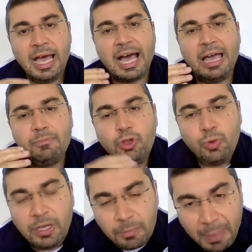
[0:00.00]
I am
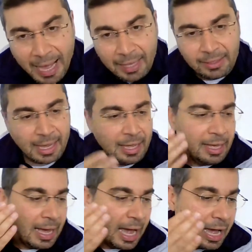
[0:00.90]
doing bad.
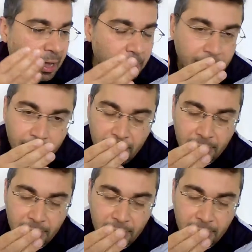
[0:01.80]
I am,